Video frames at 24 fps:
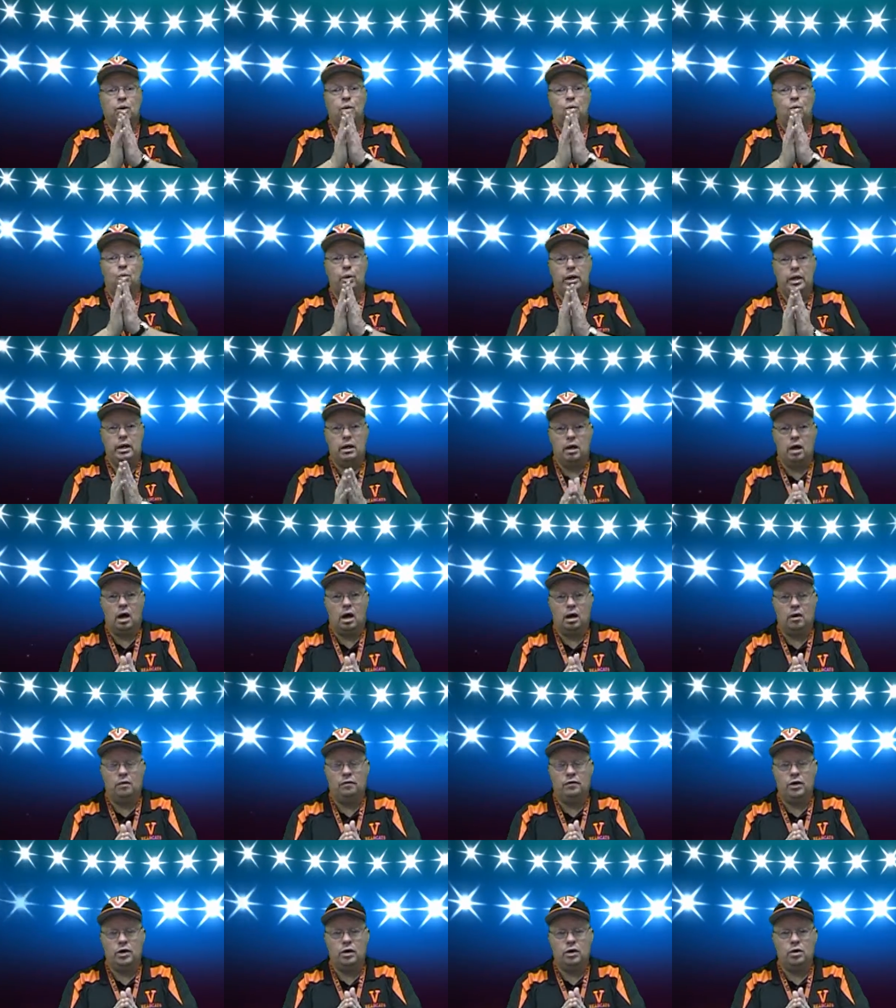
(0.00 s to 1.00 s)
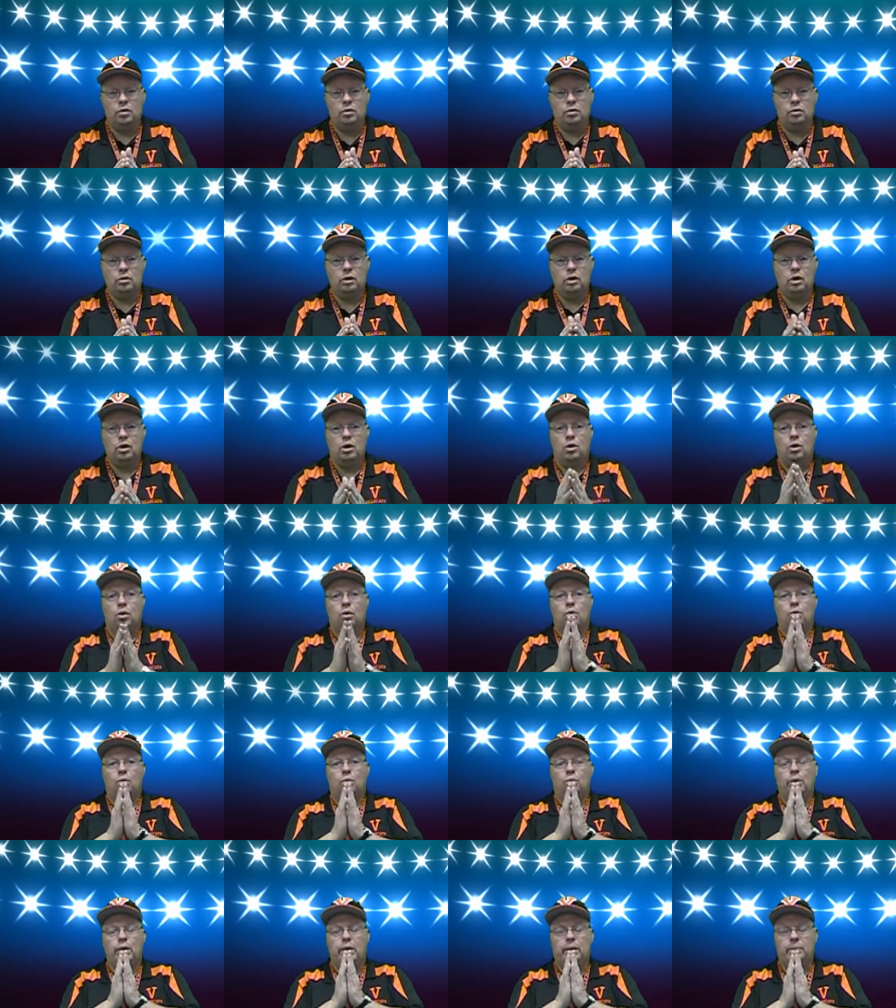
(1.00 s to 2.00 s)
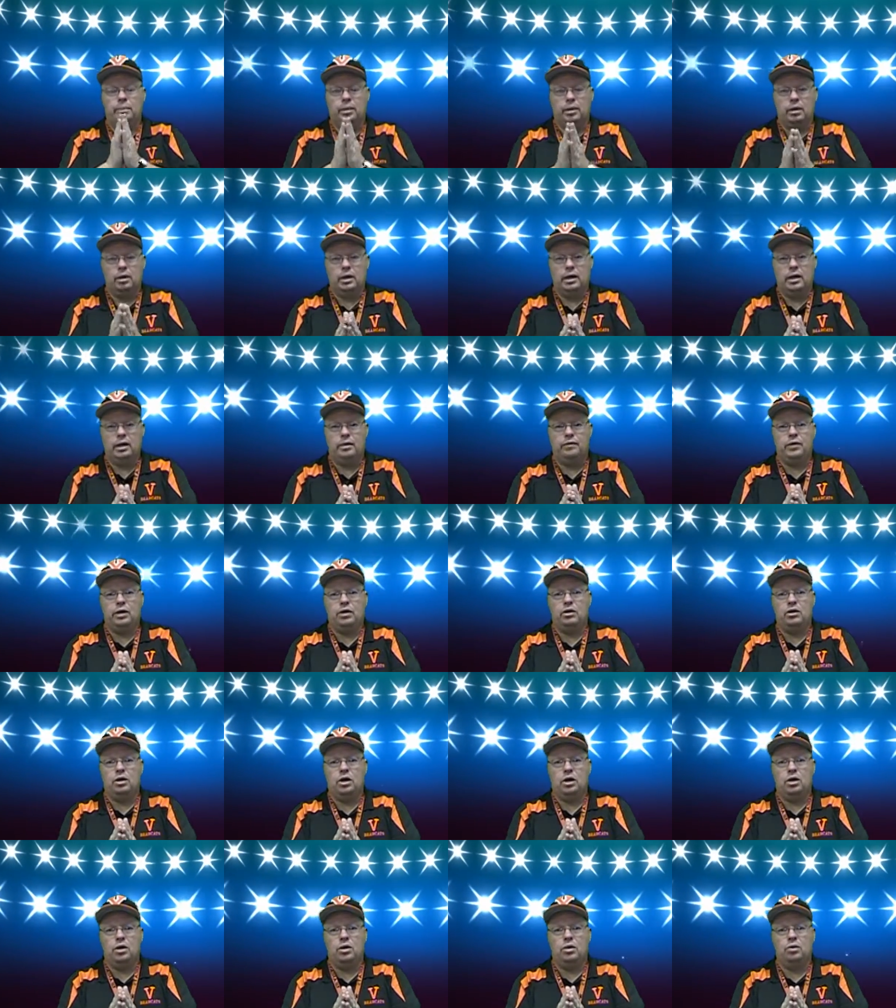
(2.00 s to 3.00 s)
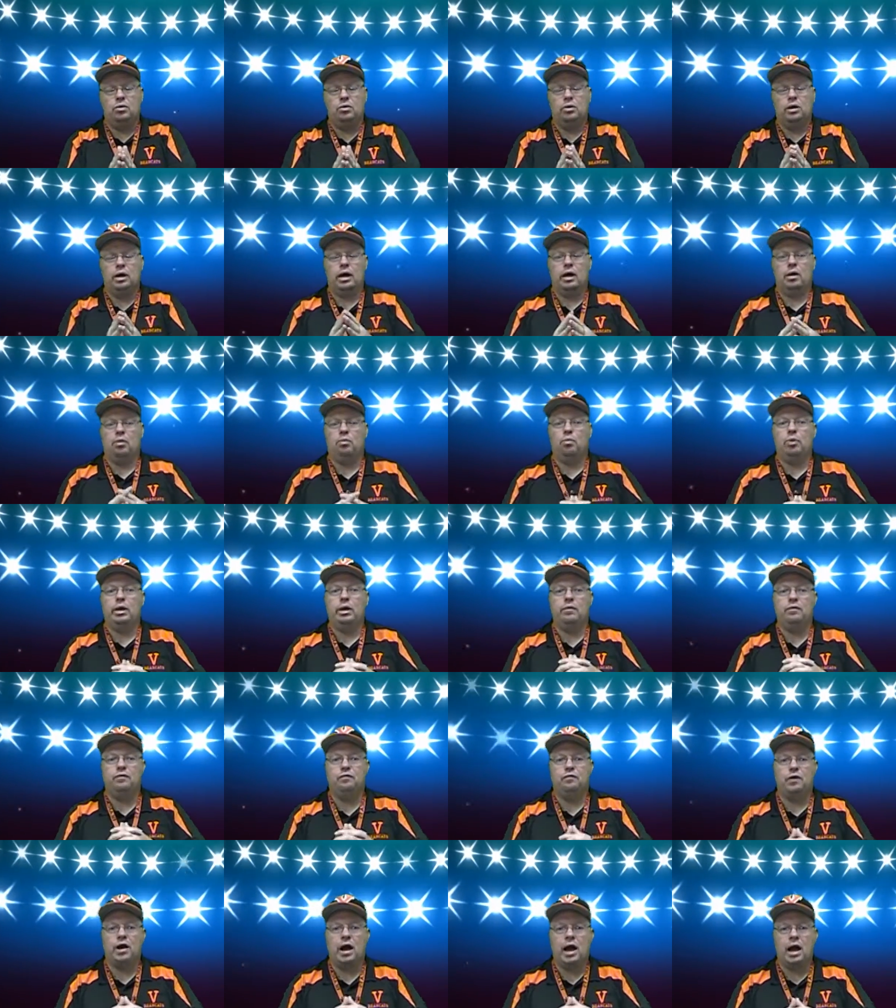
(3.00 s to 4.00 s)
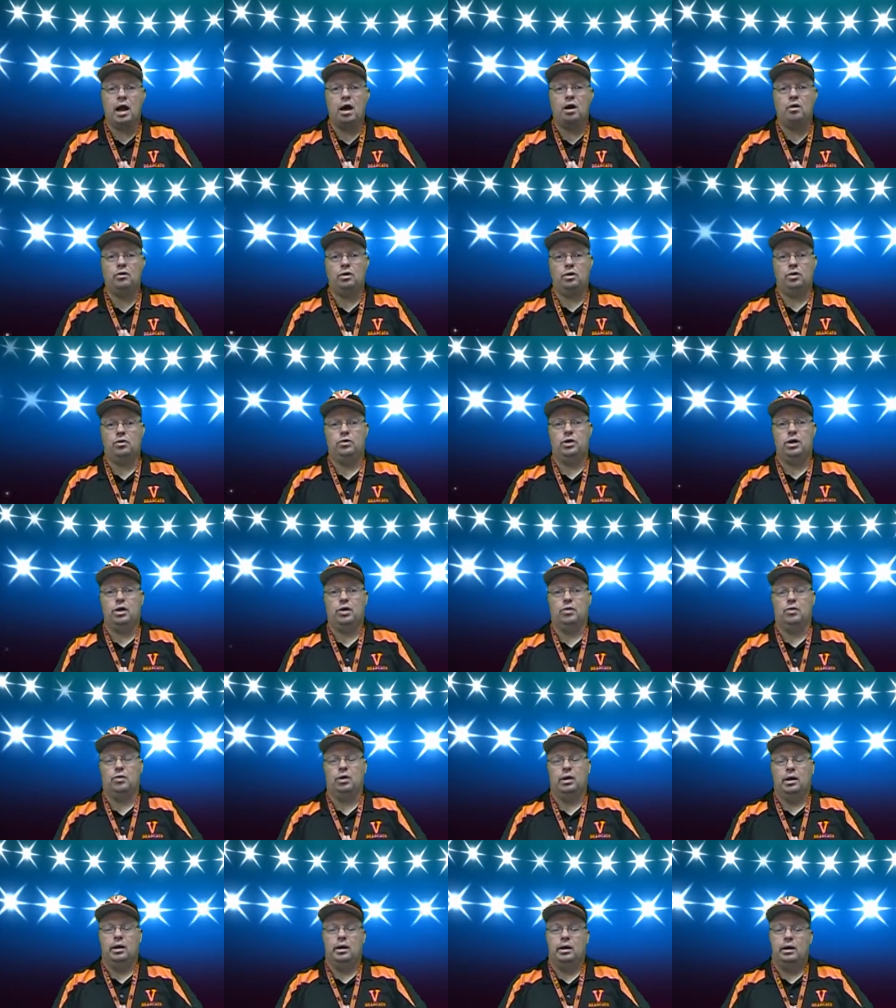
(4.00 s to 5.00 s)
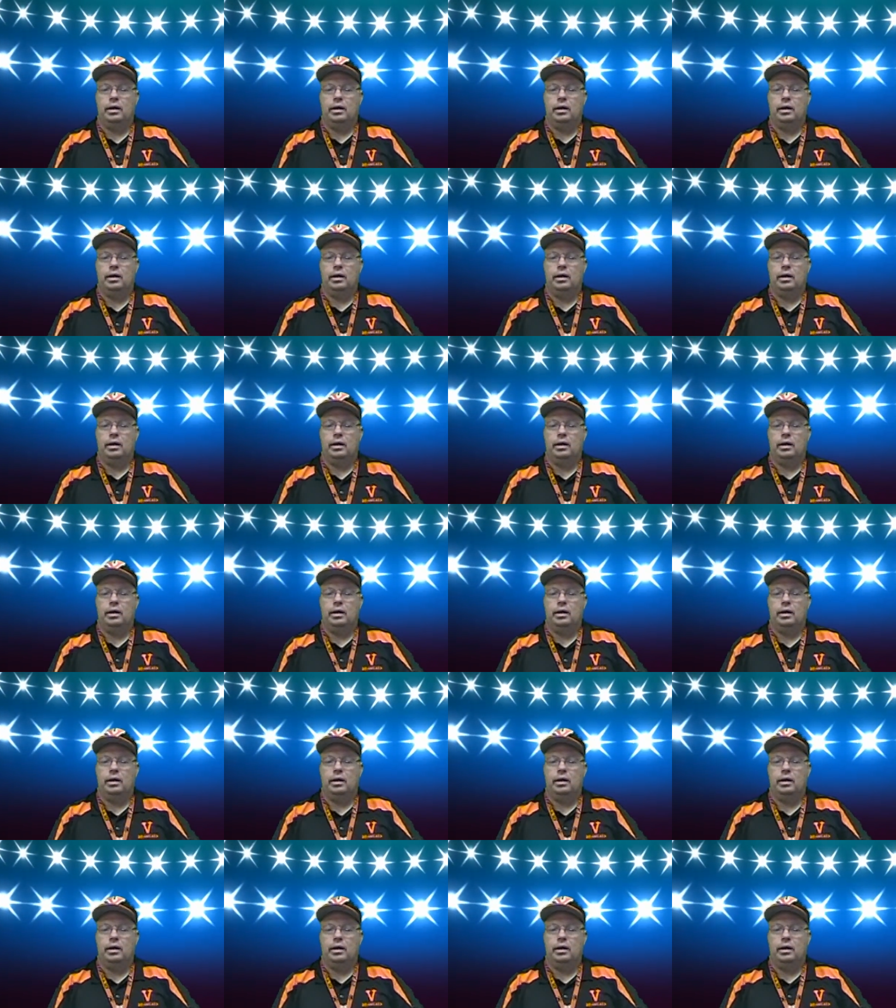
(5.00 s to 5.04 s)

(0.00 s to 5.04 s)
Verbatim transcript: We love you, we believe in you, and we value you.